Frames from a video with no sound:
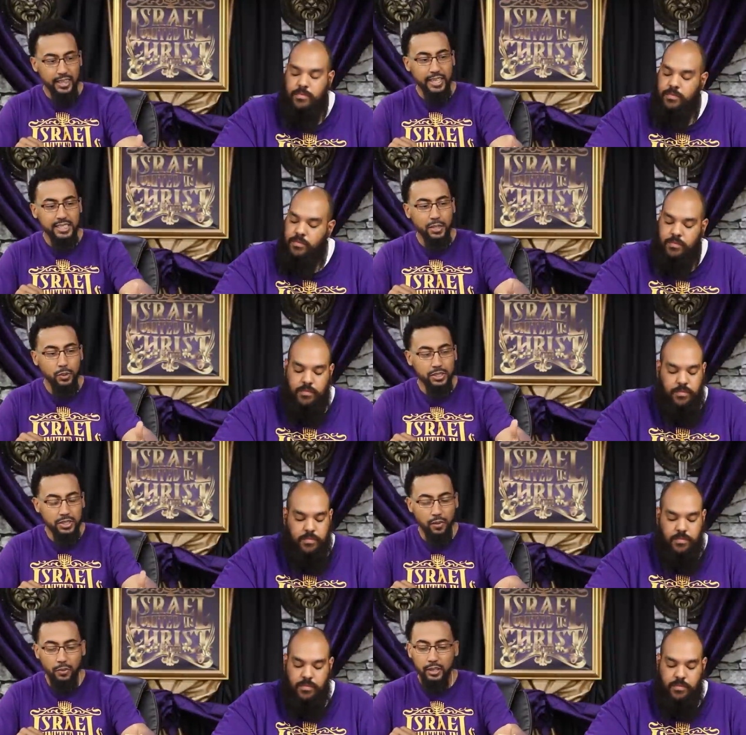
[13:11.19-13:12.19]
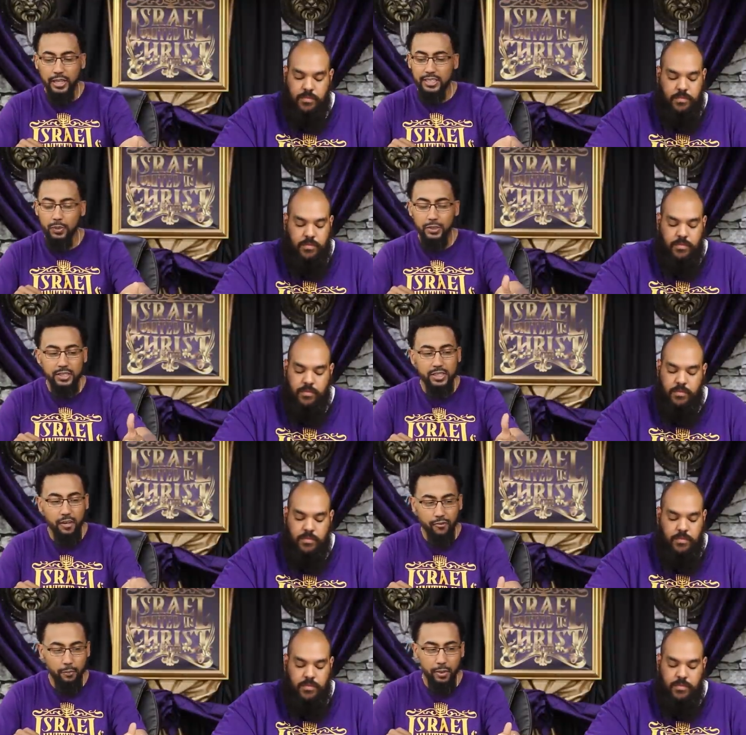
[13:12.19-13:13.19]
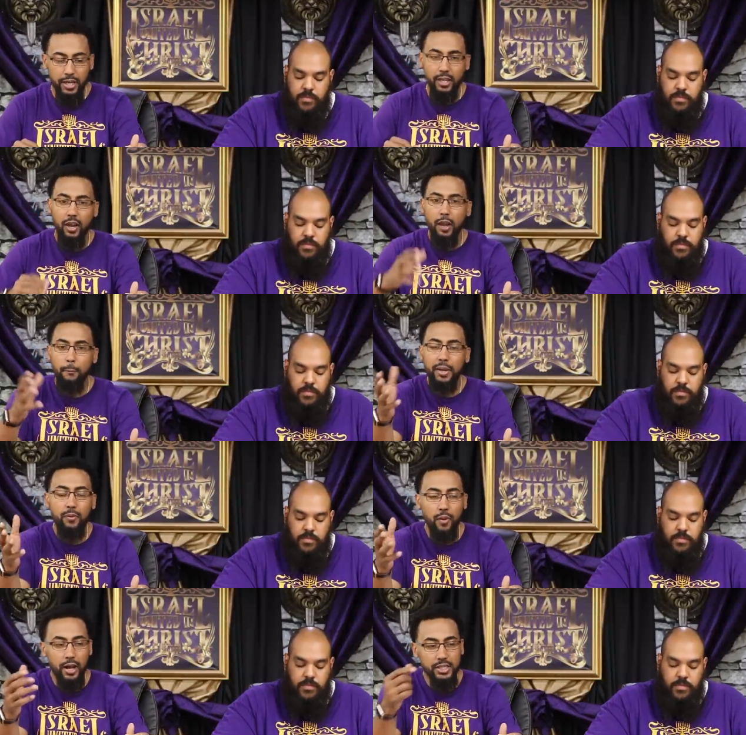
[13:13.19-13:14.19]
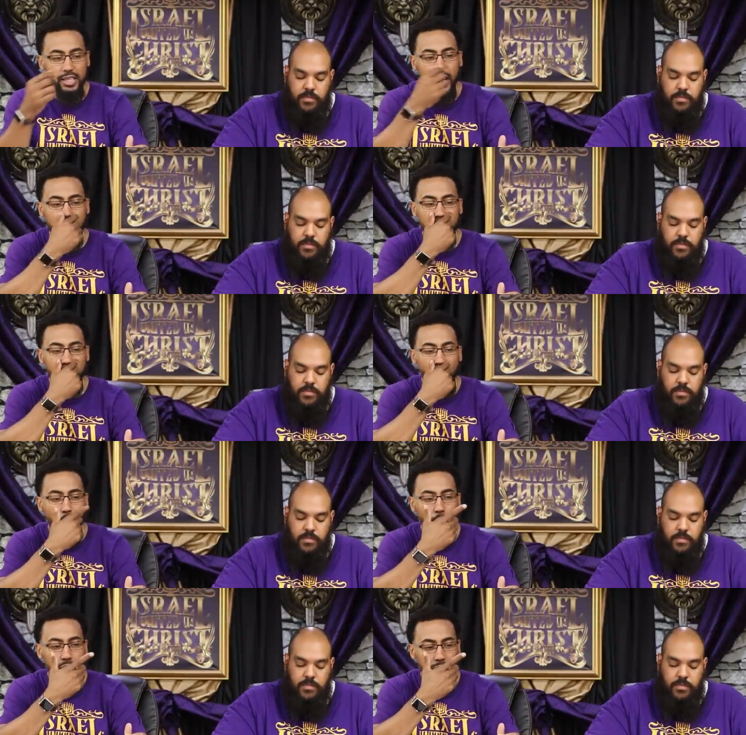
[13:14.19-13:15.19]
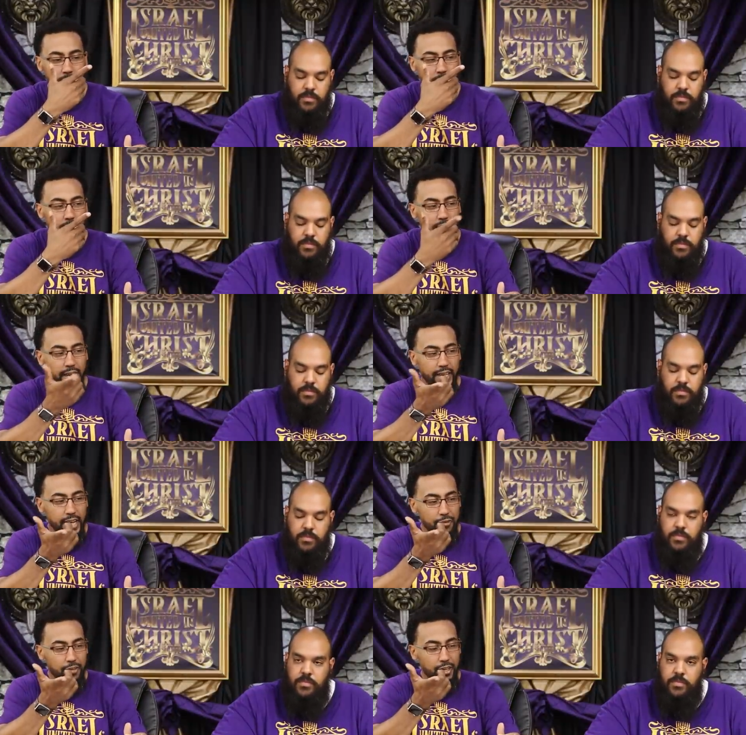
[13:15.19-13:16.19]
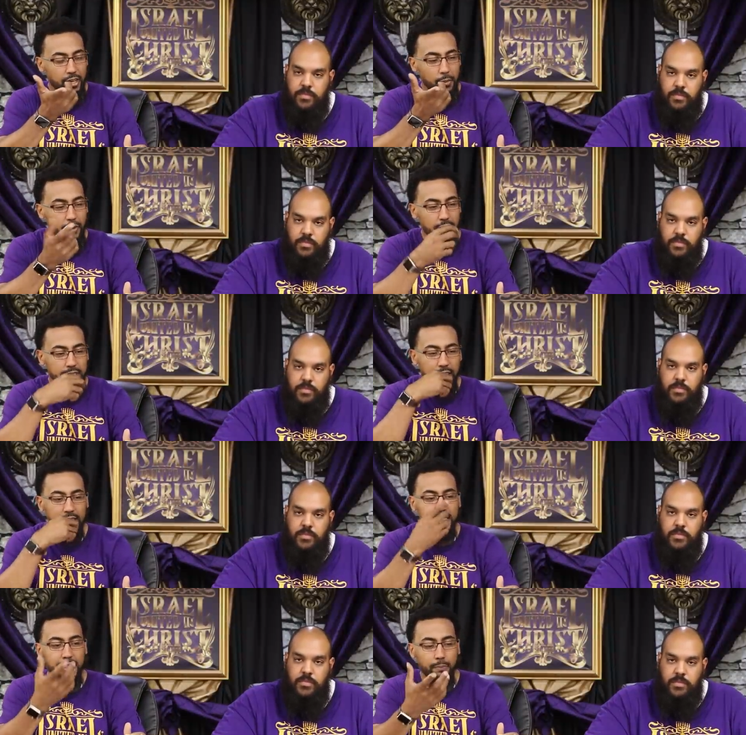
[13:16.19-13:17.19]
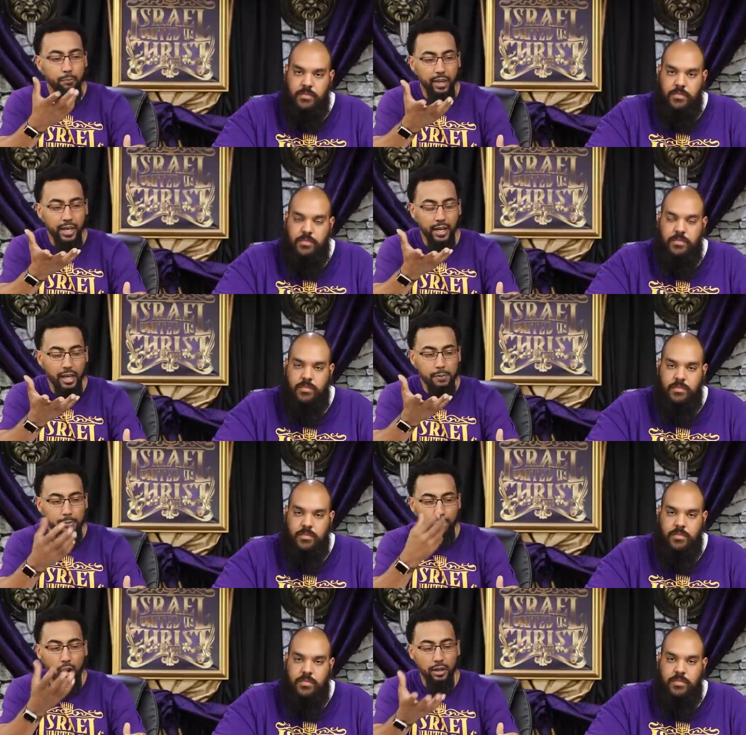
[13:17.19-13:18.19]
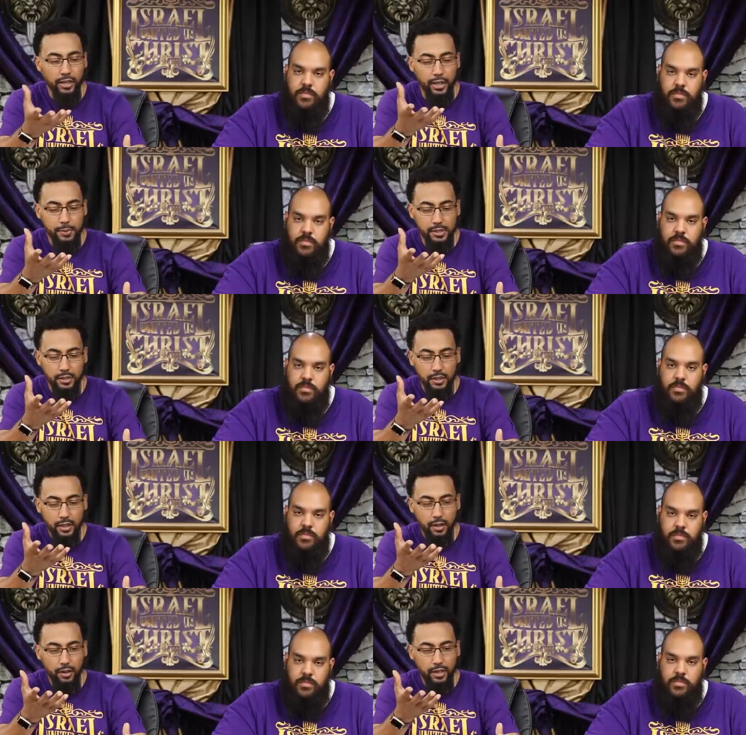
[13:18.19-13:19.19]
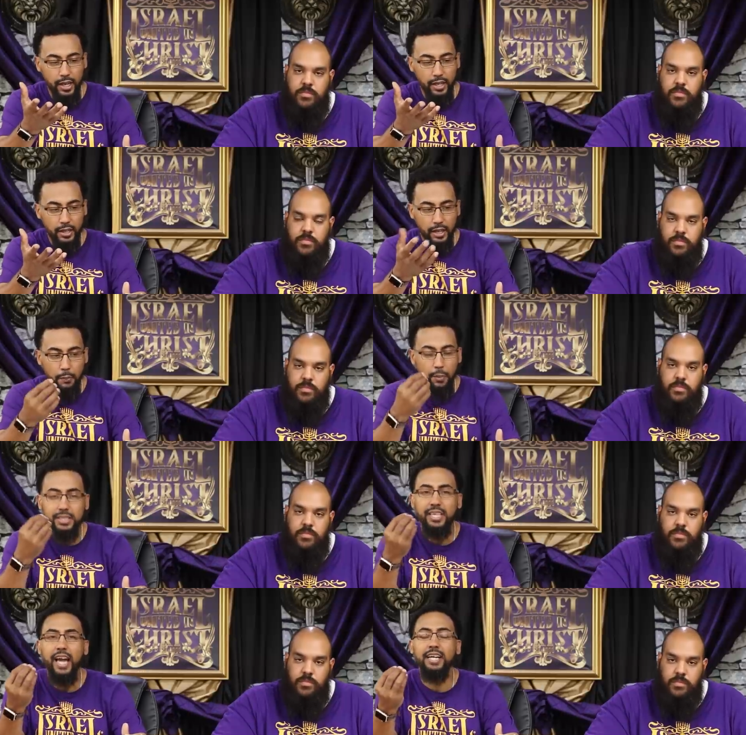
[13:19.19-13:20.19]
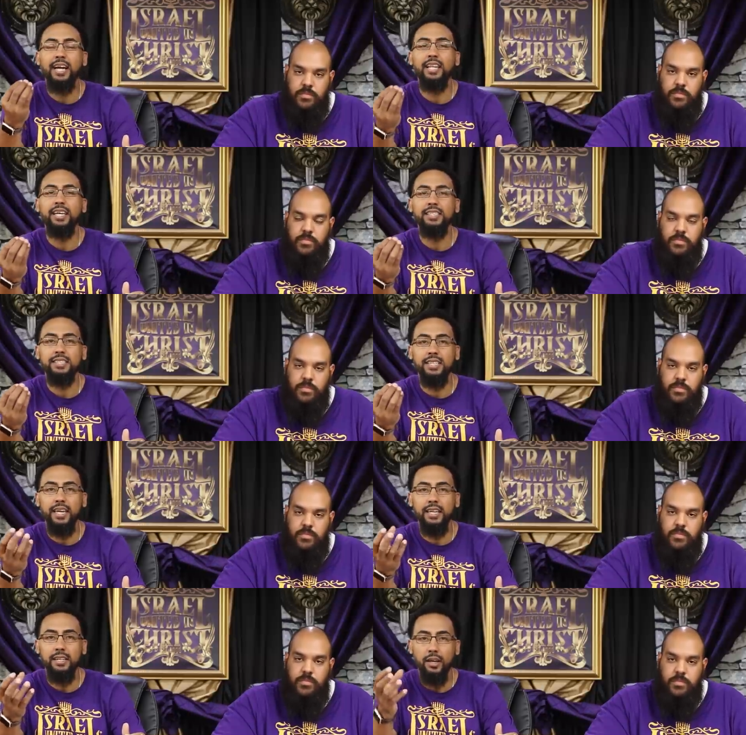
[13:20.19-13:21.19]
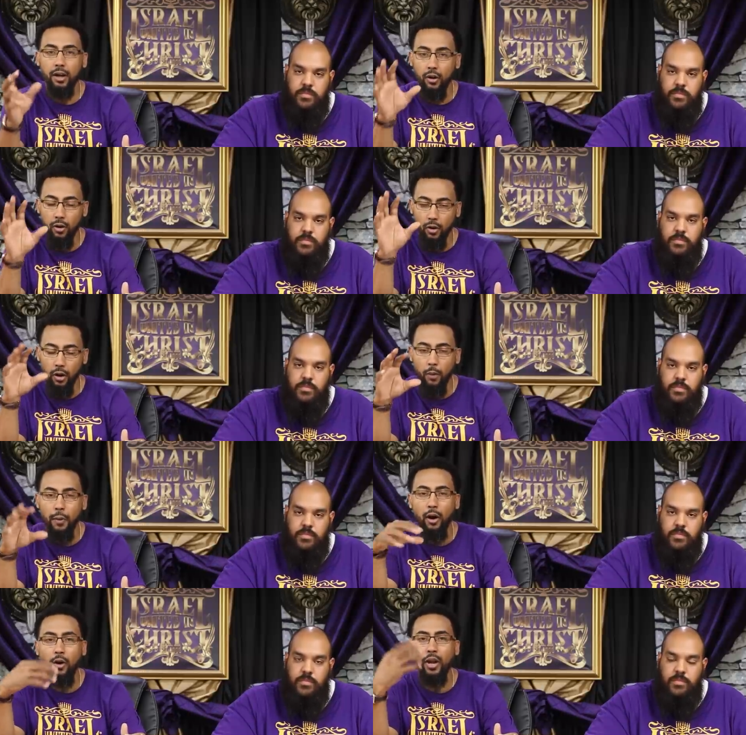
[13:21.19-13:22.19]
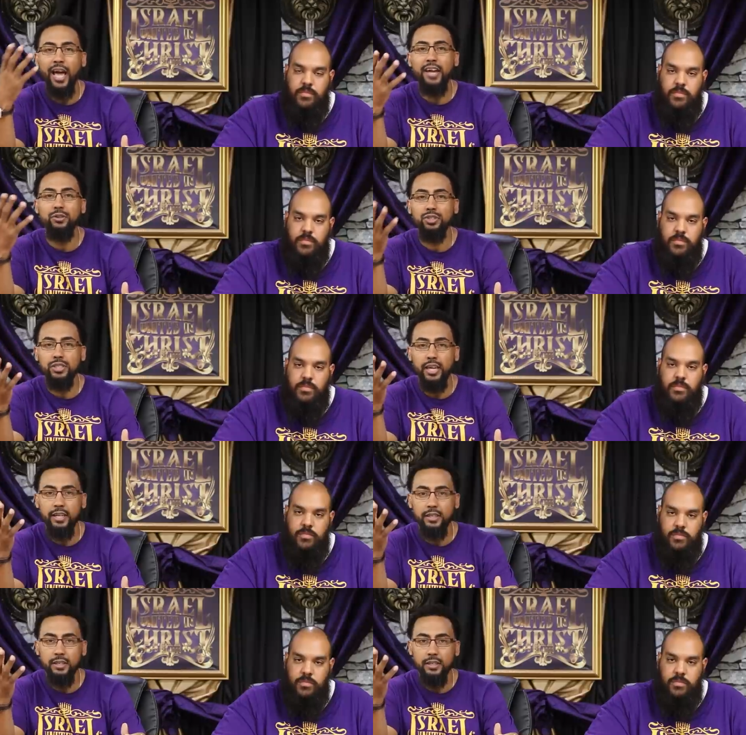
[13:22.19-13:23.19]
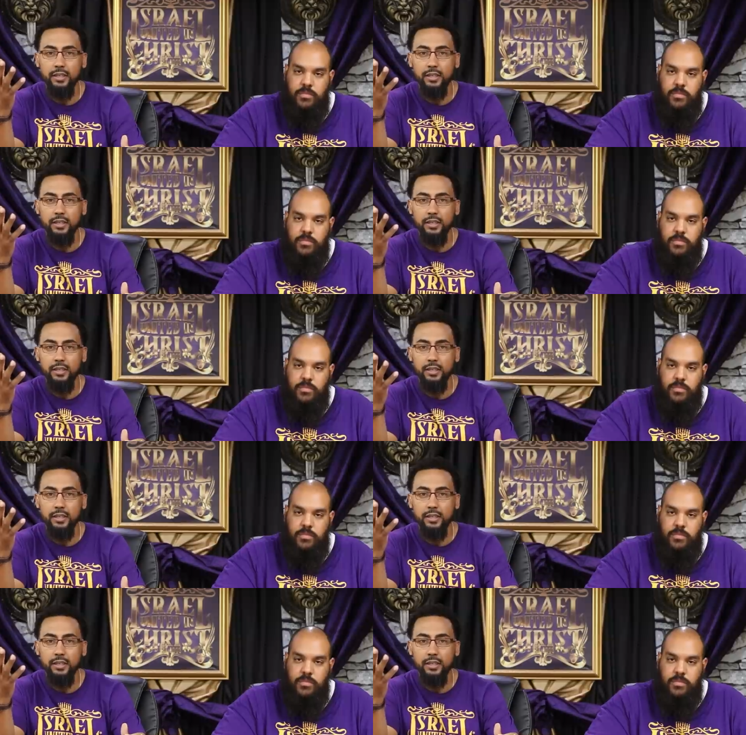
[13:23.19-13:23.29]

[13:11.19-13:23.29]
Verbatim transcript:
Speaker 1: Like she was some, like she was different. Meaning, meanwhile, she had a nose like an African American. She had big lips, broad lips, okay, but she had clear skin or, or, or, or lighter skin,